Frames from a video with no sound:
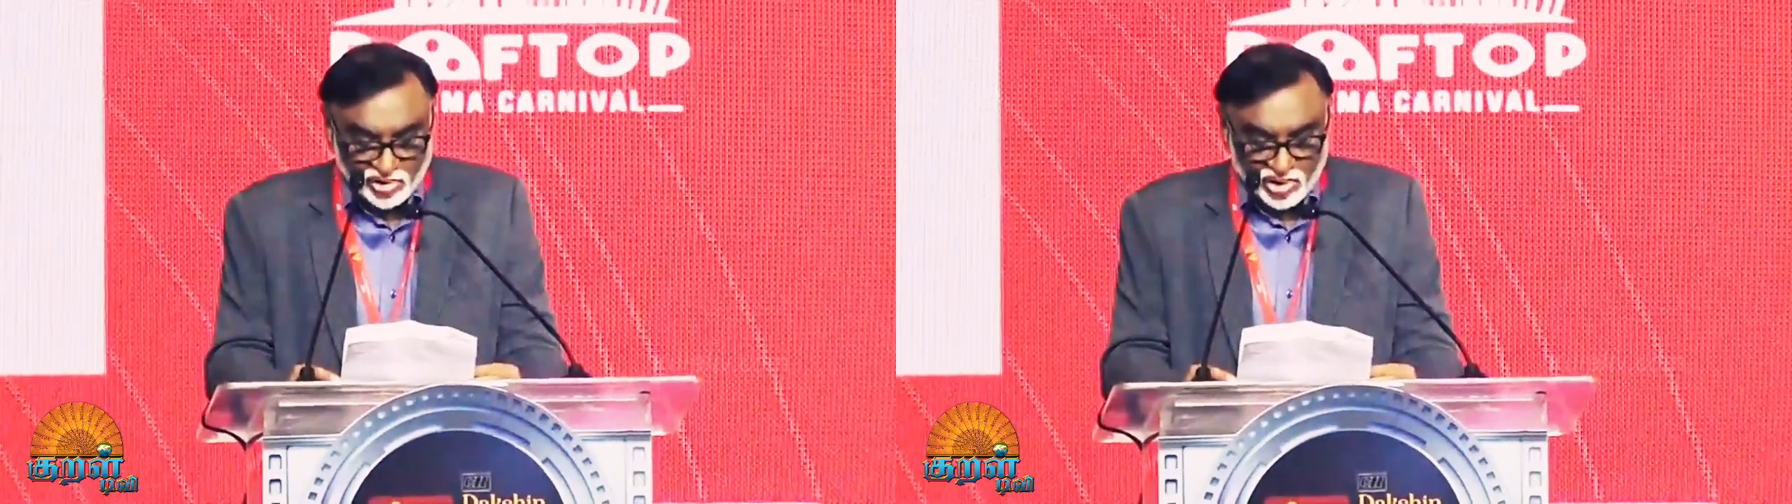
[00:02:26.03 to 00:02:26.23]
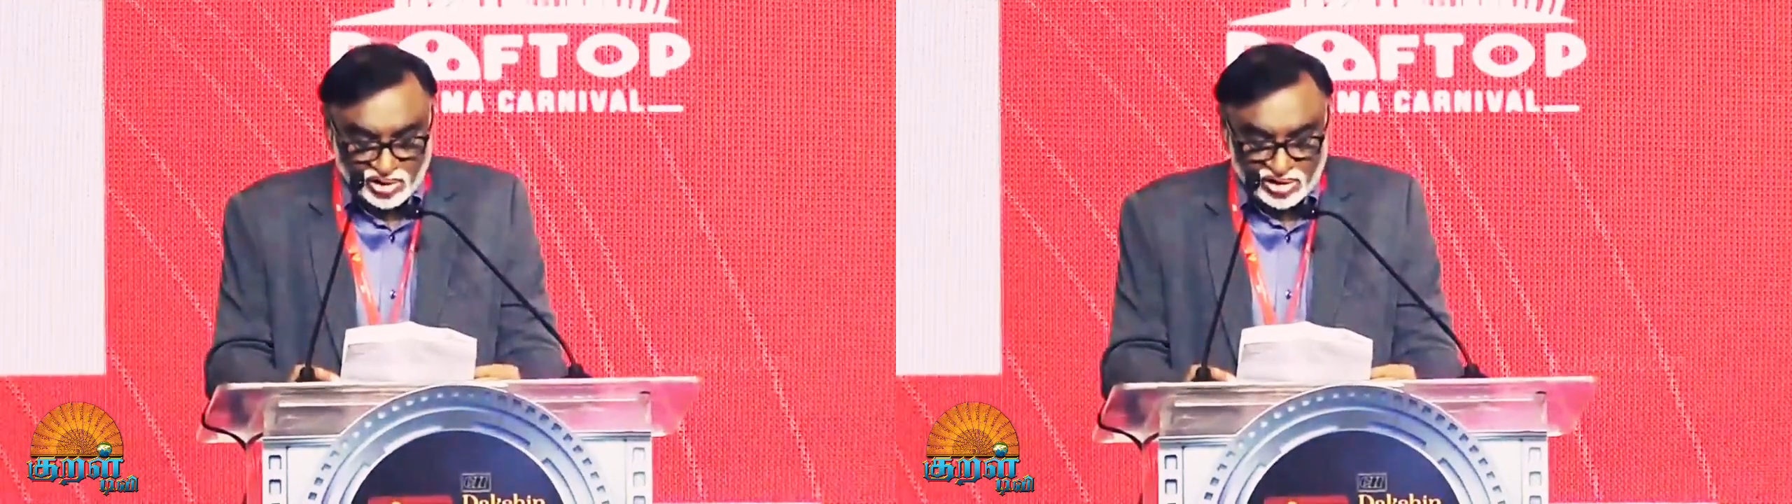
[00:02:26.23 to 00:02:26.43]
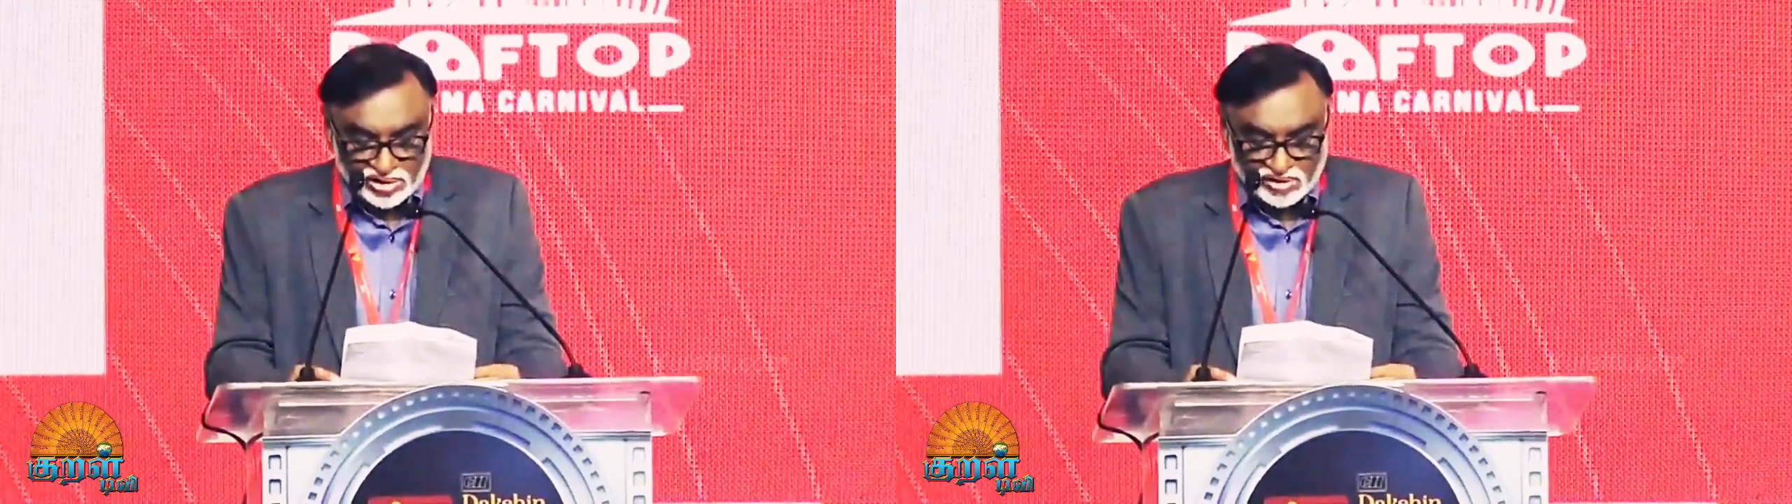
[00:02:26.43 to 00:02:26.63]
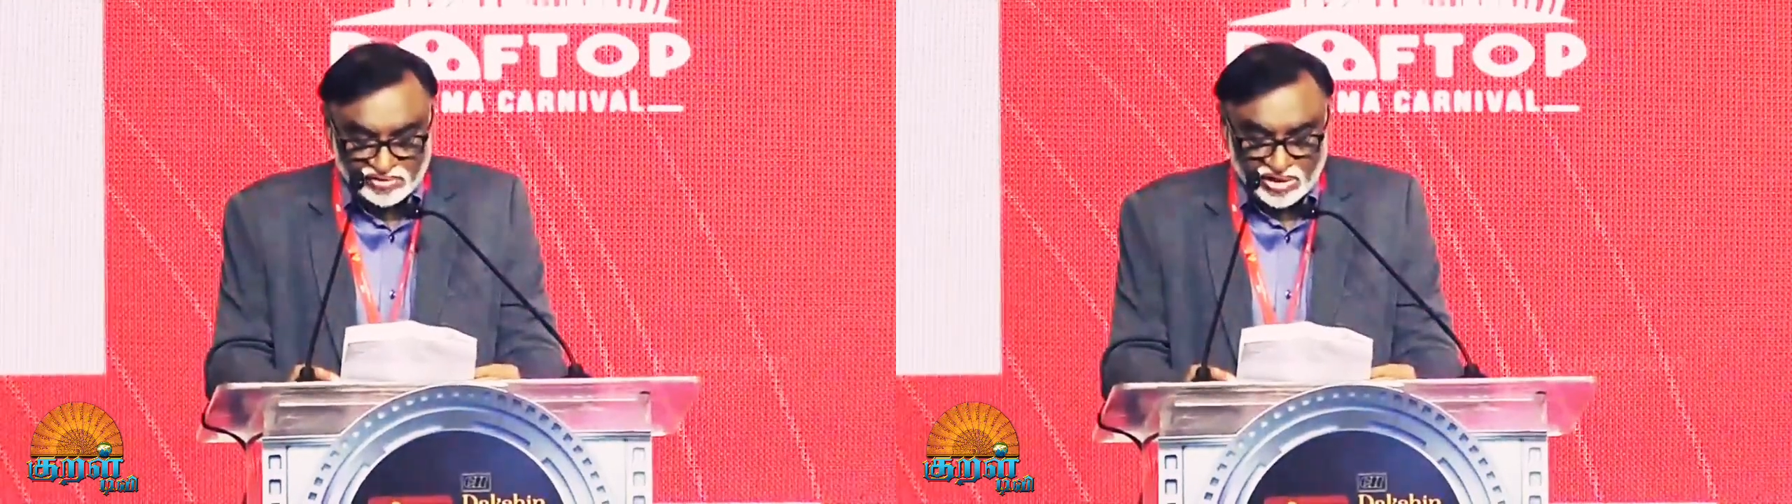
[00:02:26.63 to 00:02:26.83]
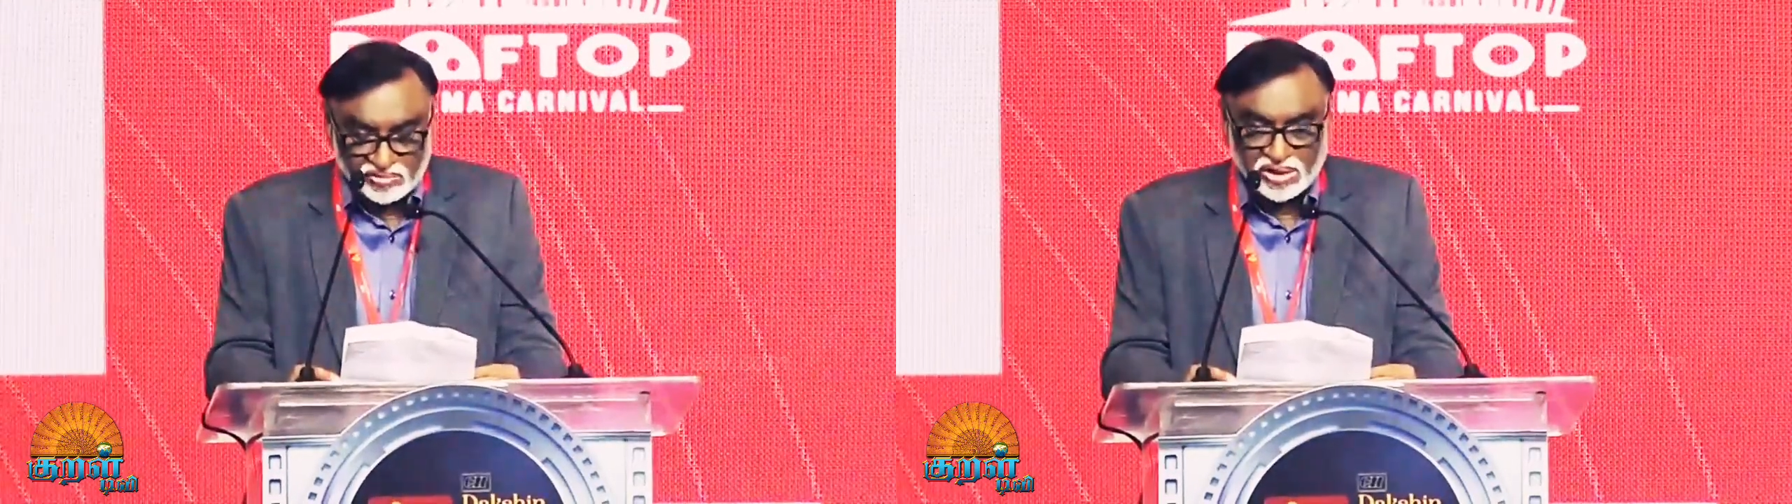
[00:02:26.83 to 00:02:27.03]
progress
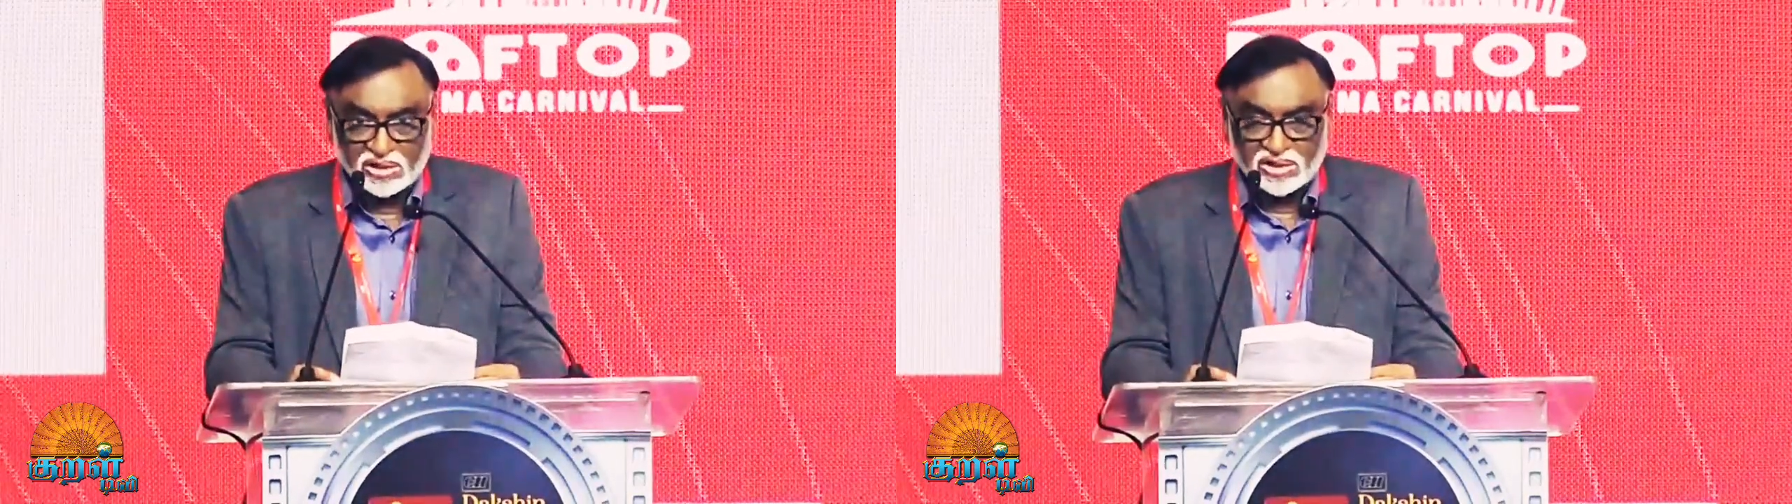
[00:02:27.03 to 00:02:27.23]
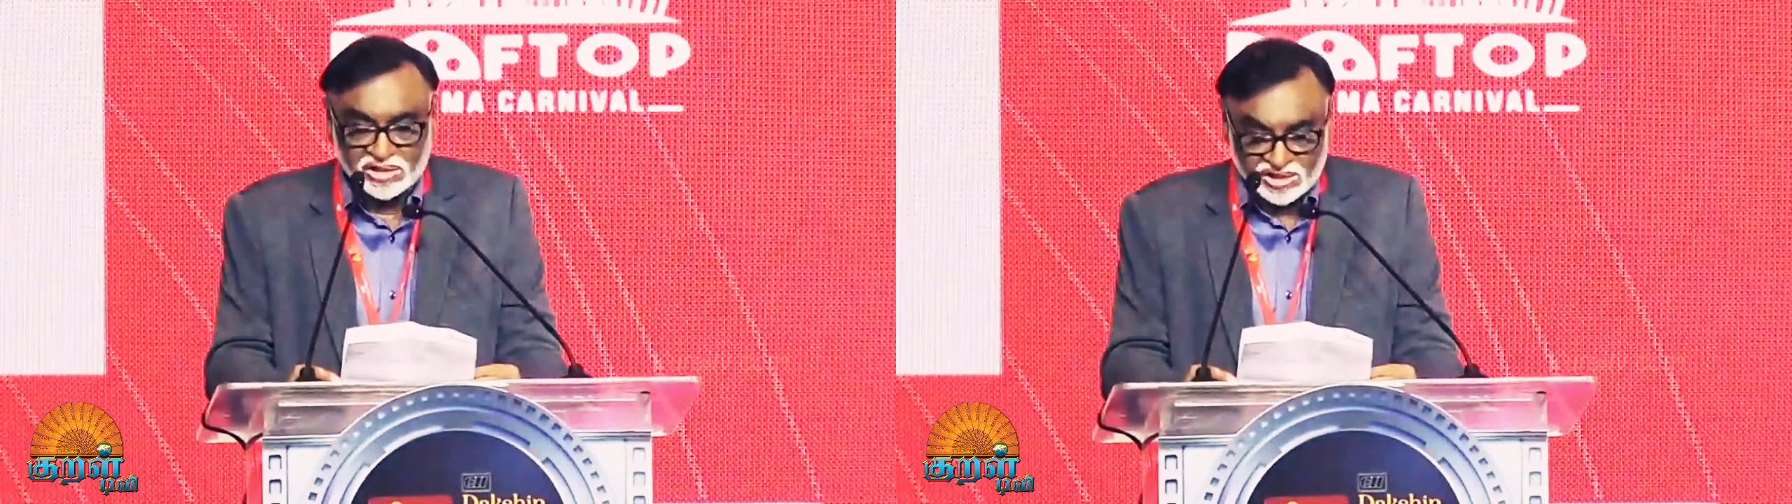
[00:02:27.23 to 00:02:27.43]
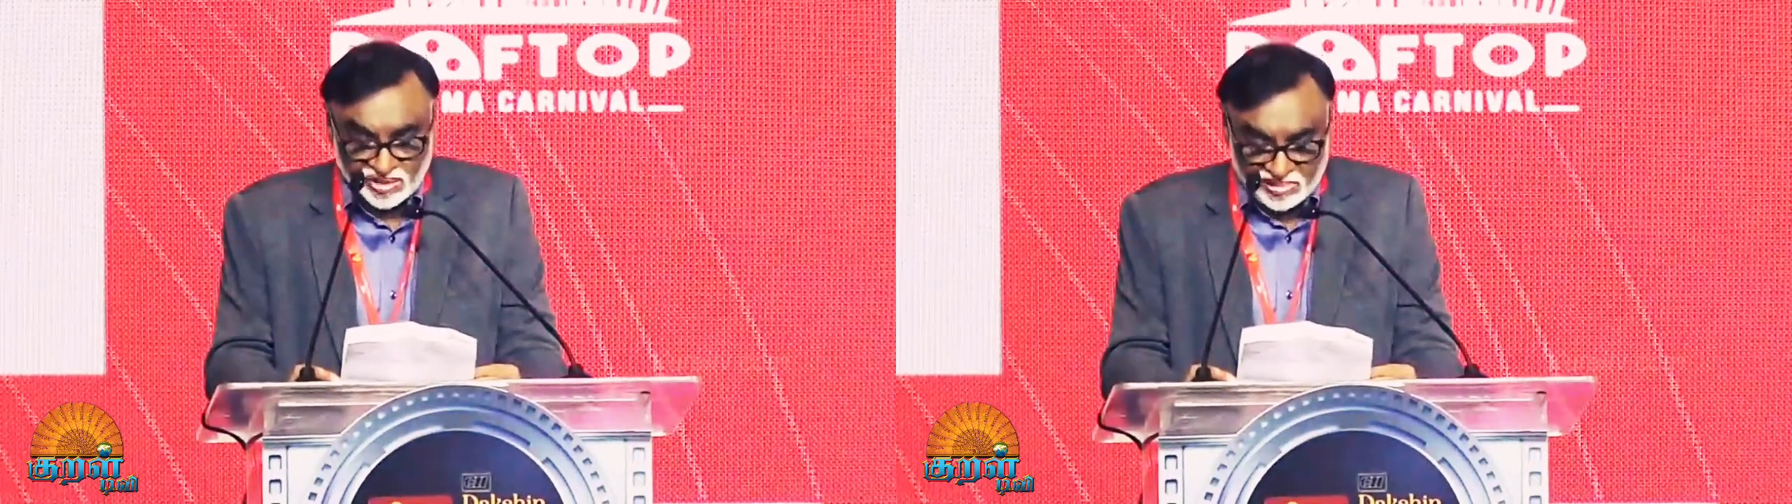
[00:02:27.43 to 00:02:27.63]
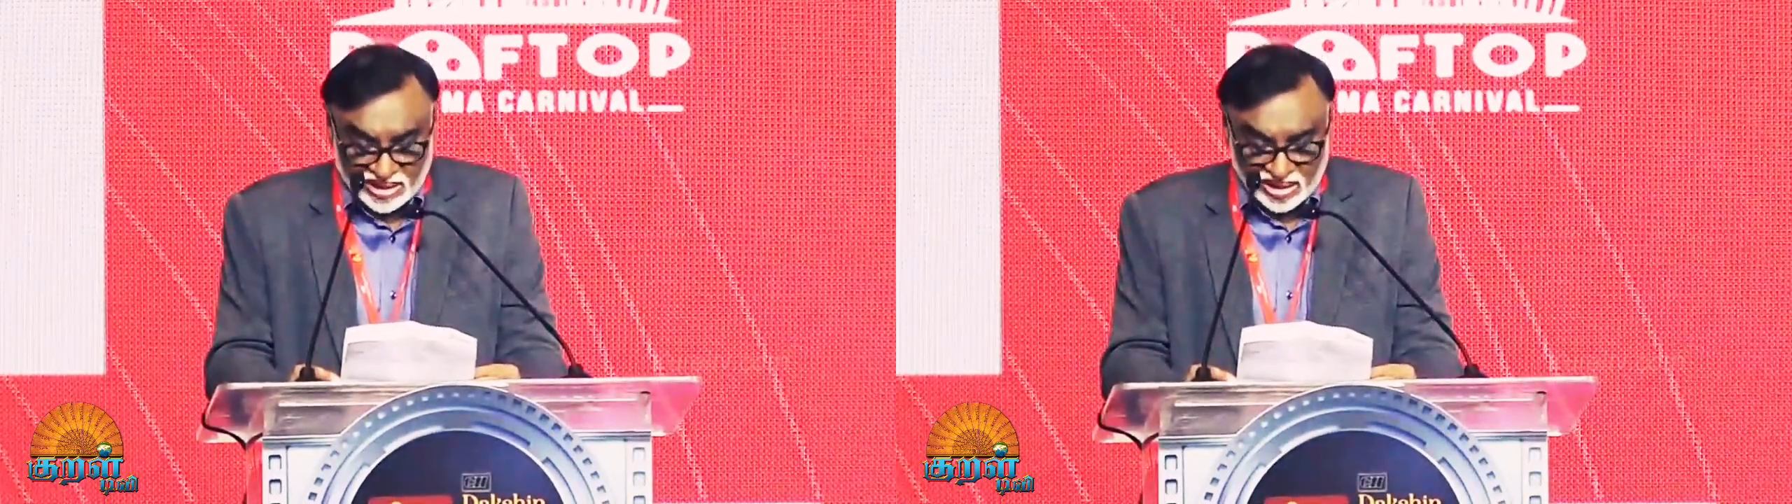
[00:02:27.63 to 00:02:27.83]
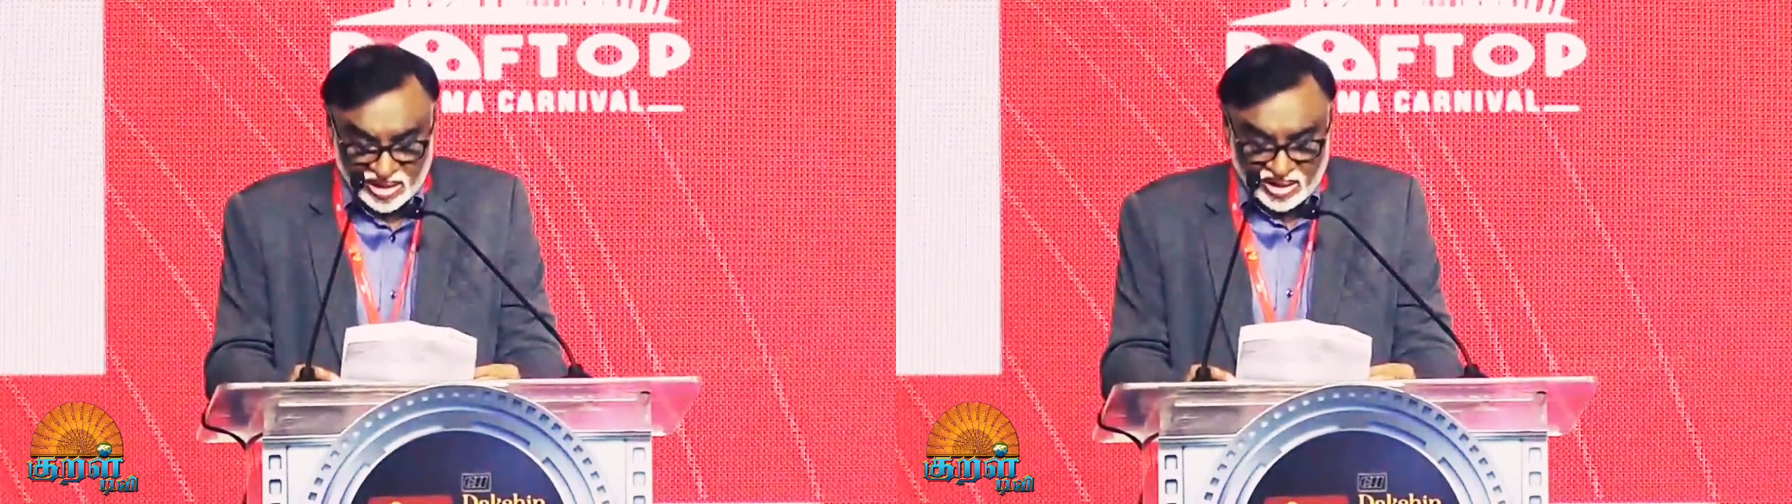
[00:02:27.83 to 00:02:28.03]
of South Indian
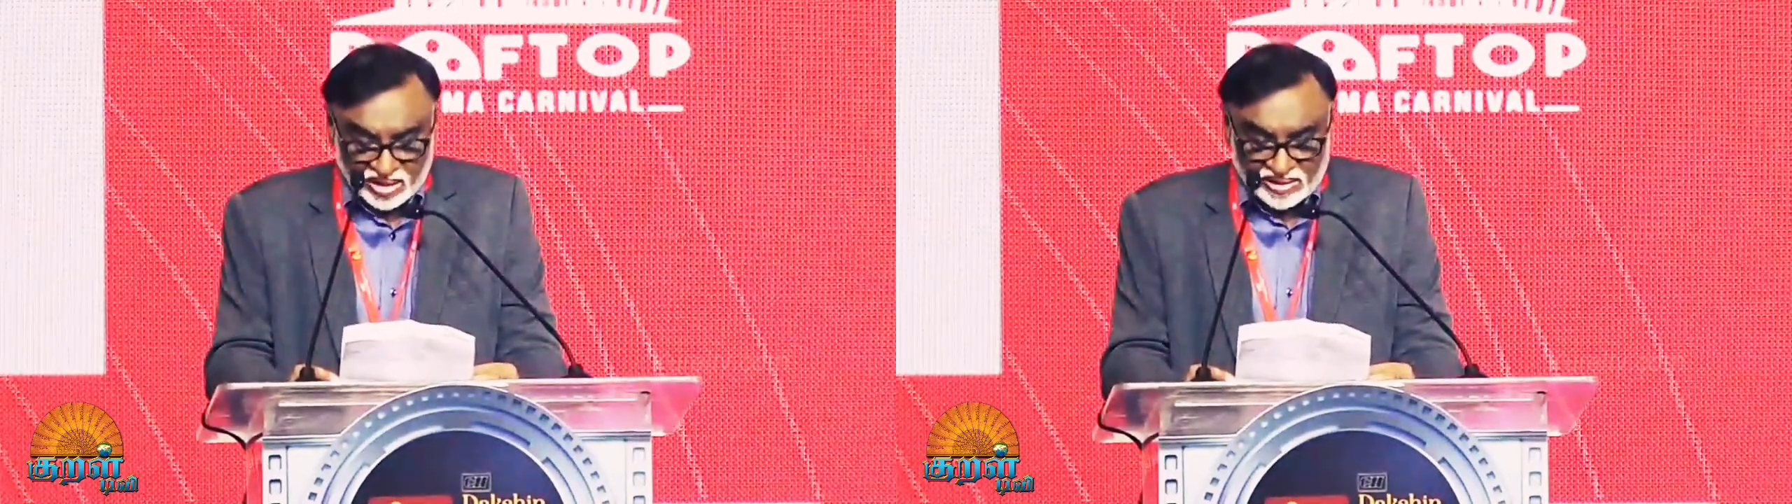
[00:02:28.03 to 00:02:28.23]
cinema